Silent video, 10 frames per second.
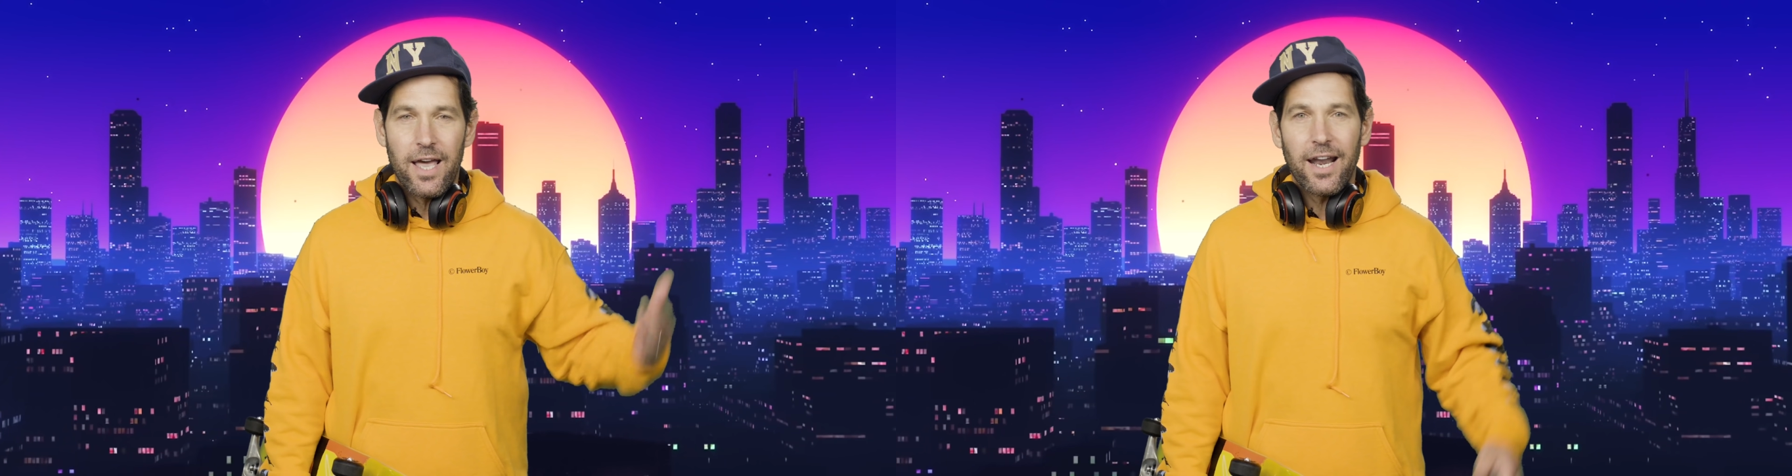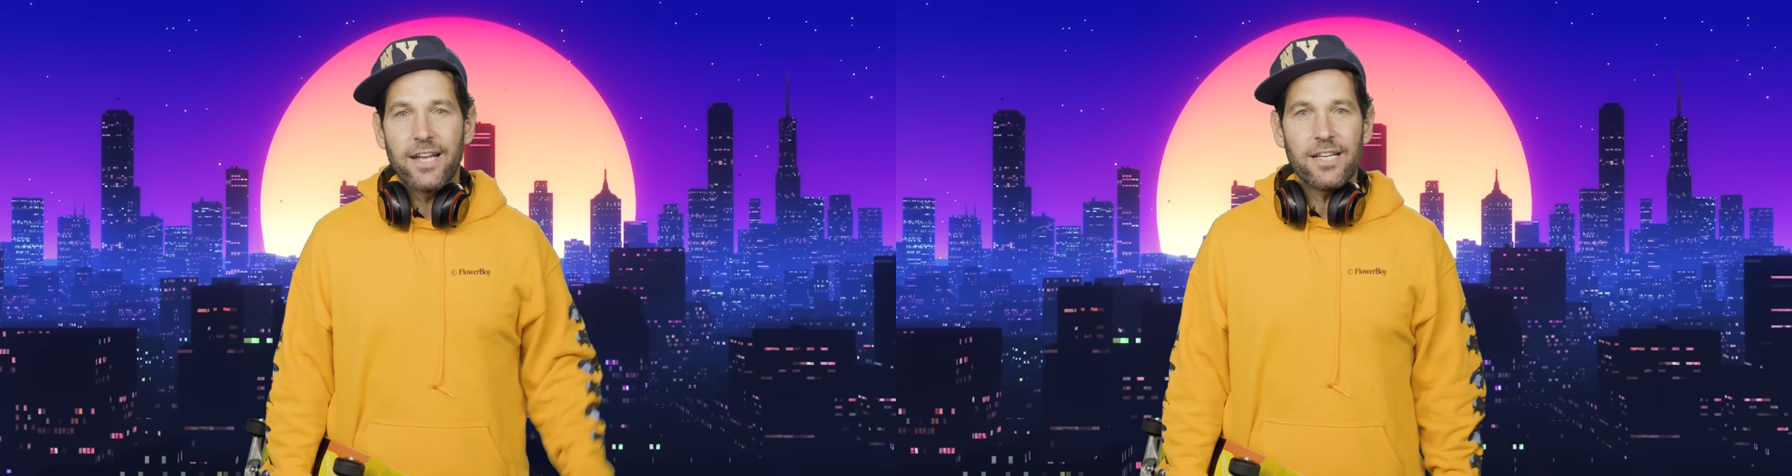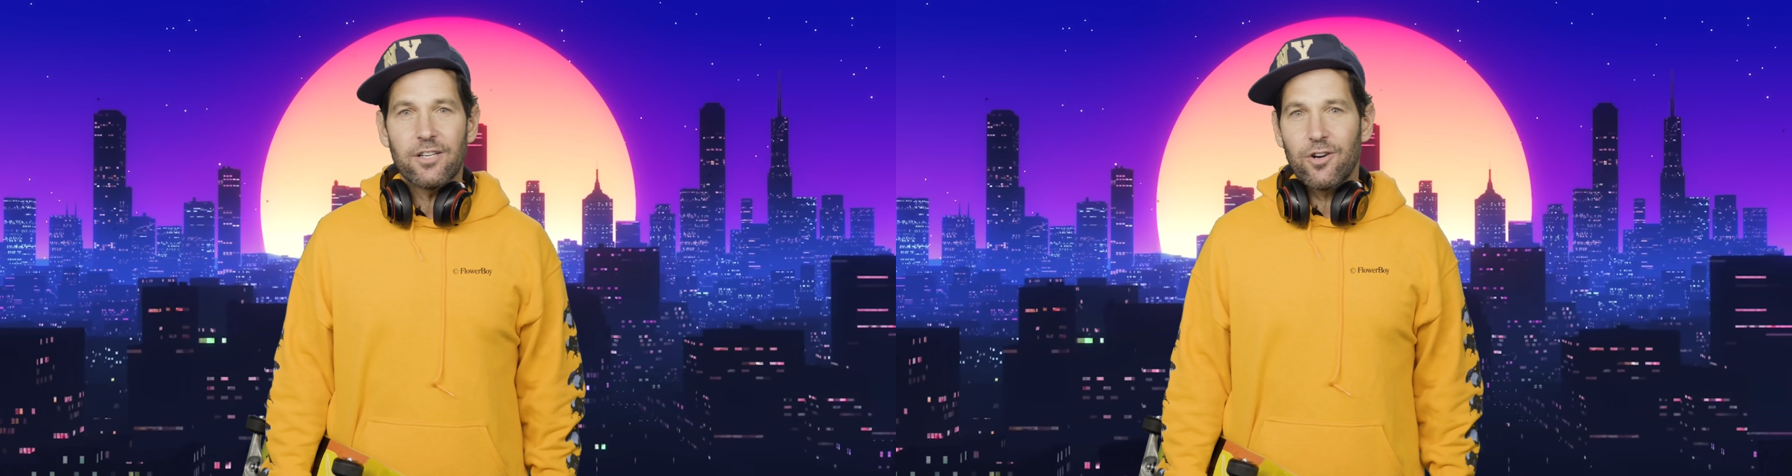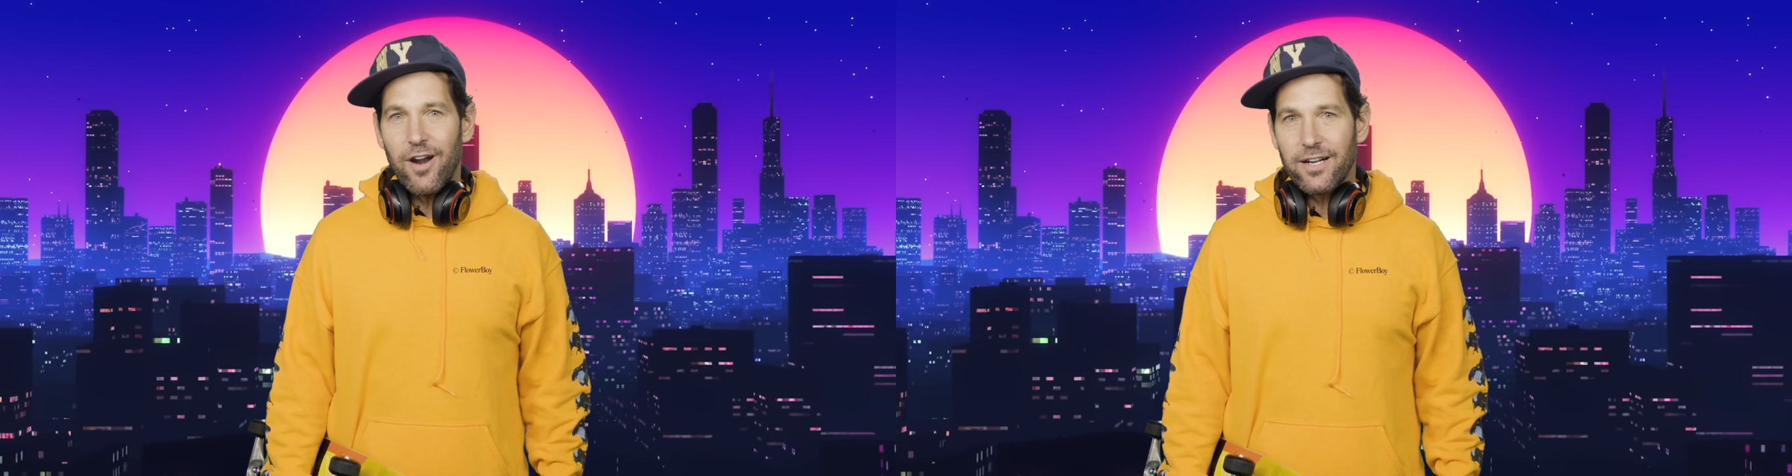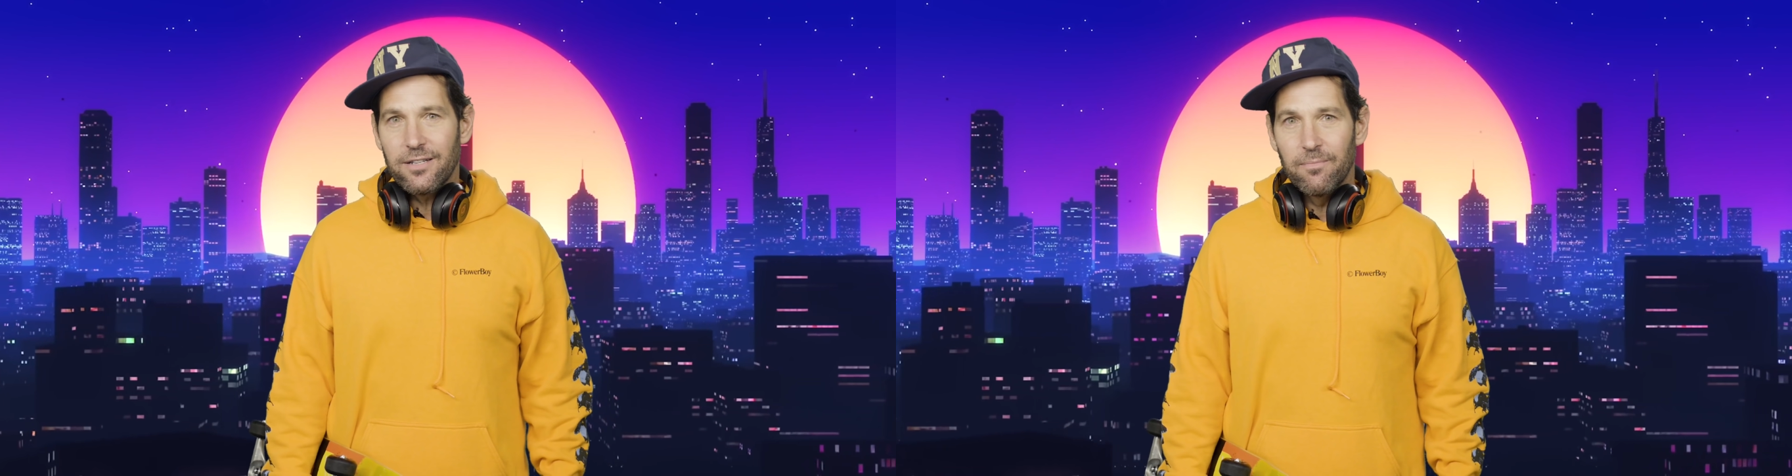And I didn't
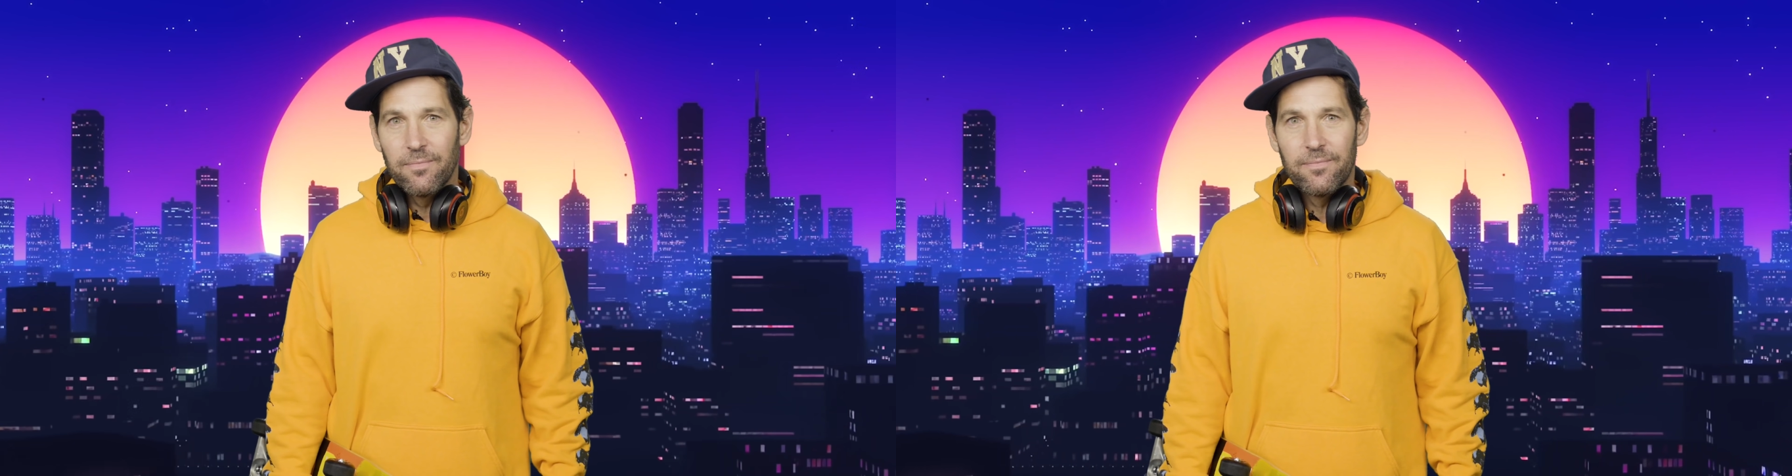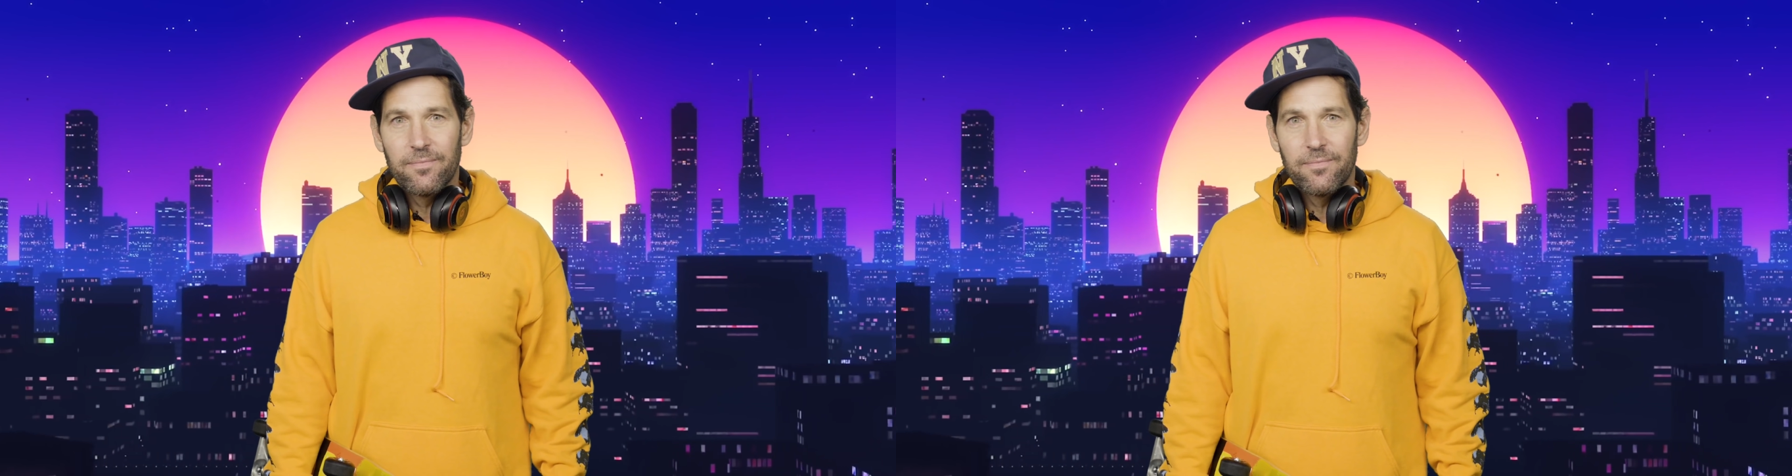correct him.